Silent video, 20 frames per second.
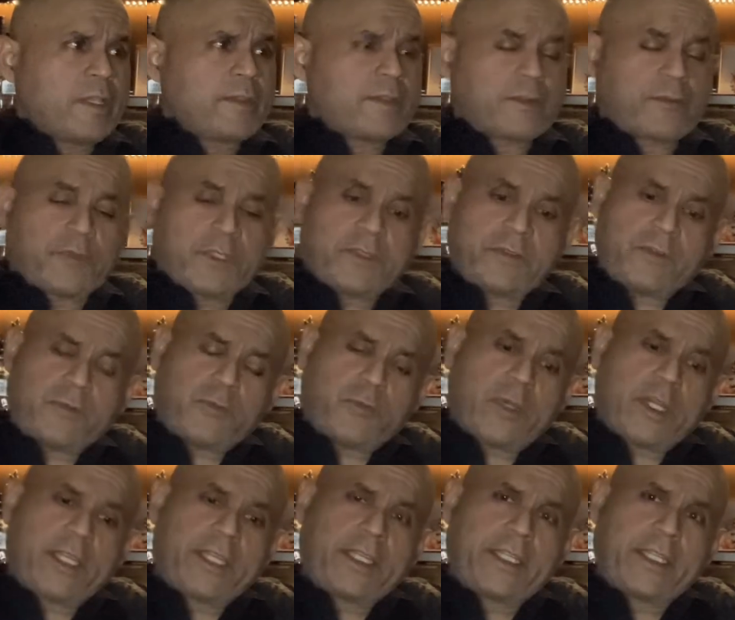reason
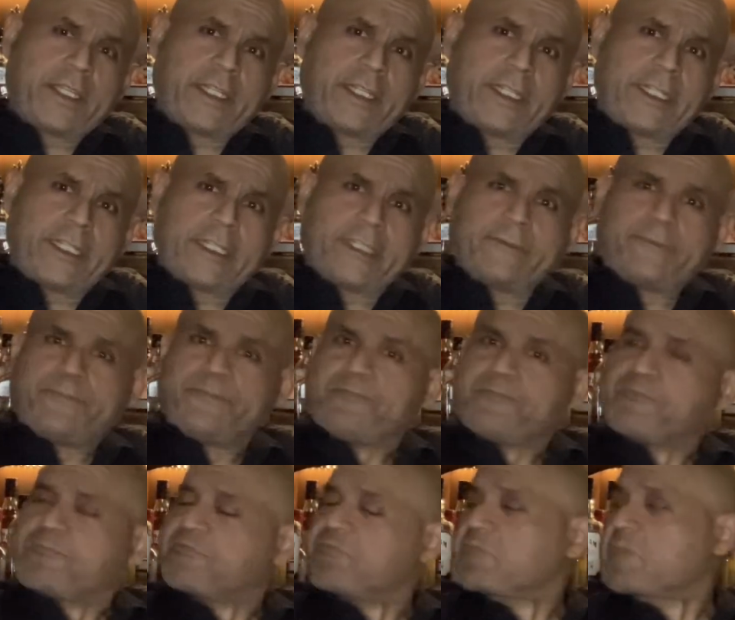why
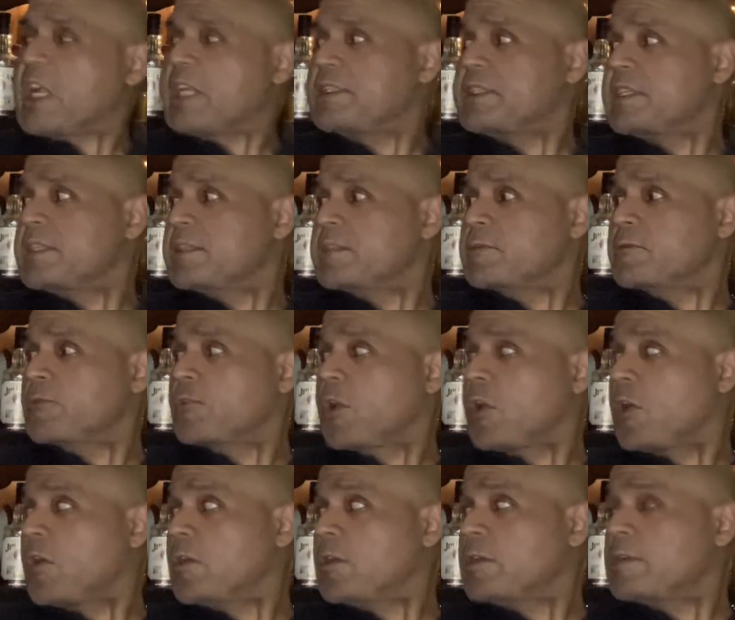I didn't
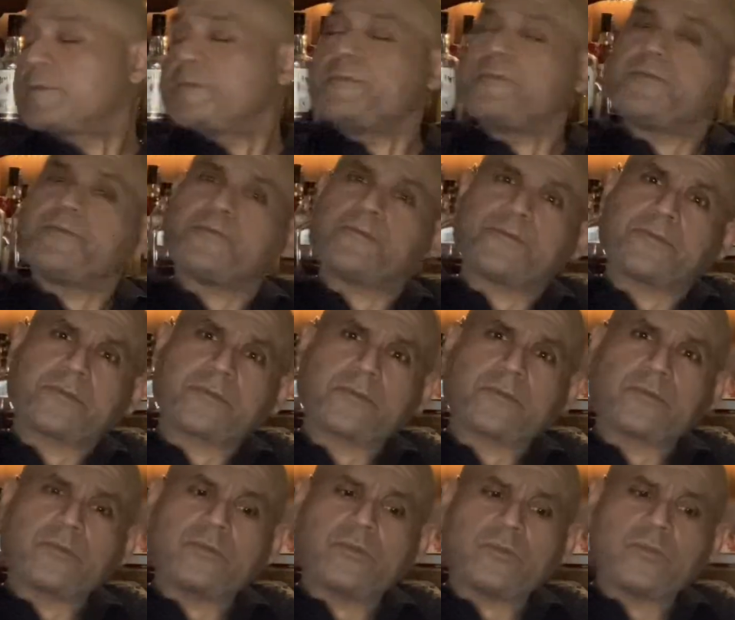roll
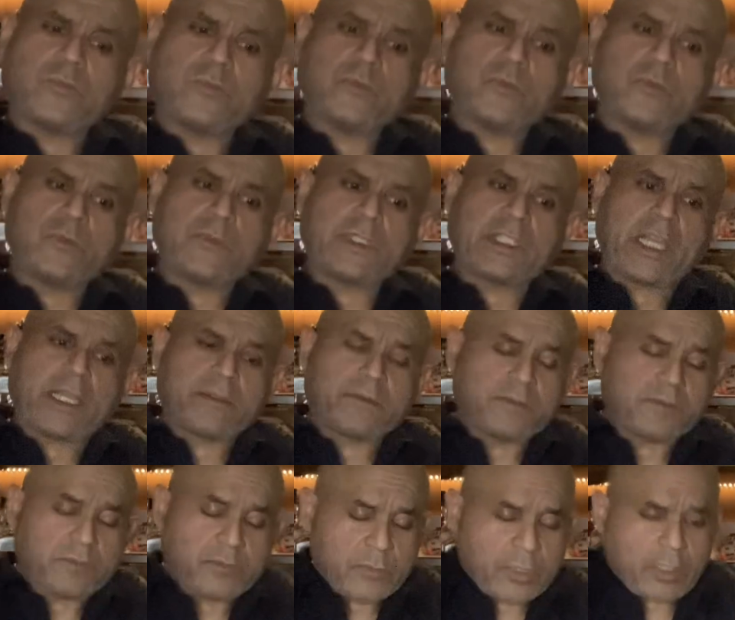that
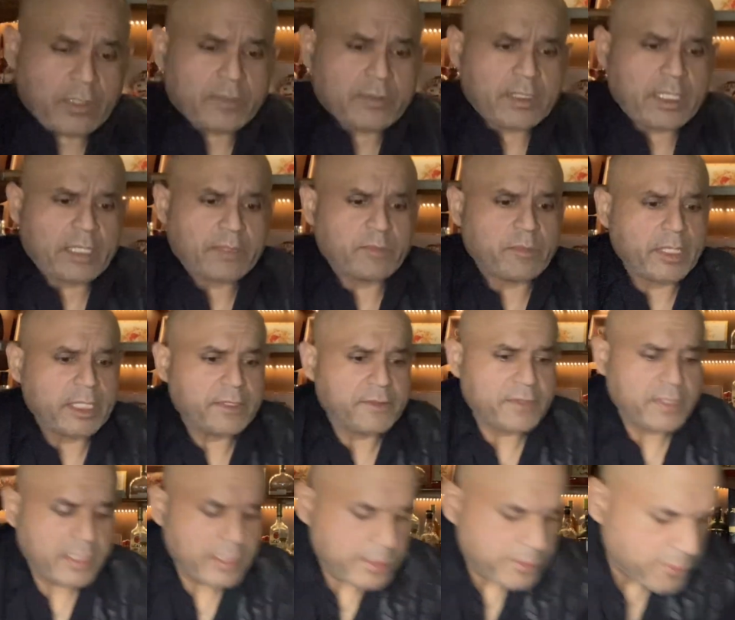many
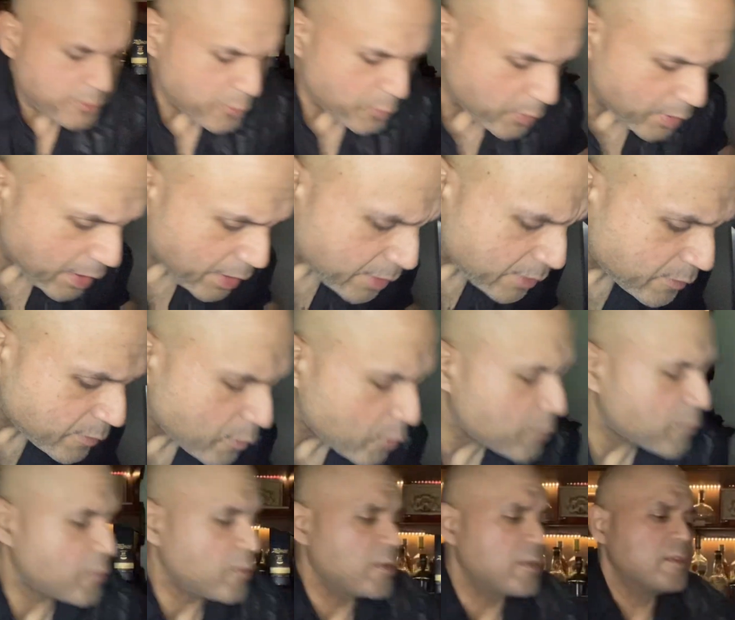cigars today is
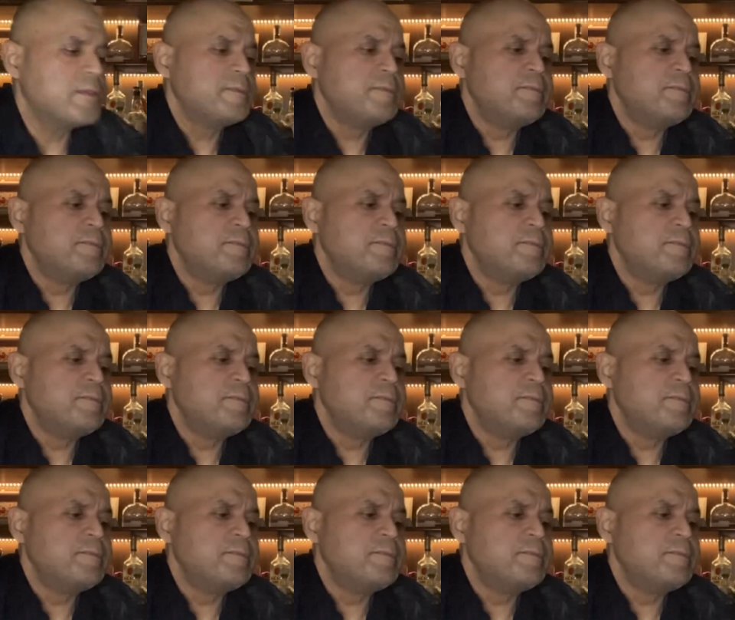also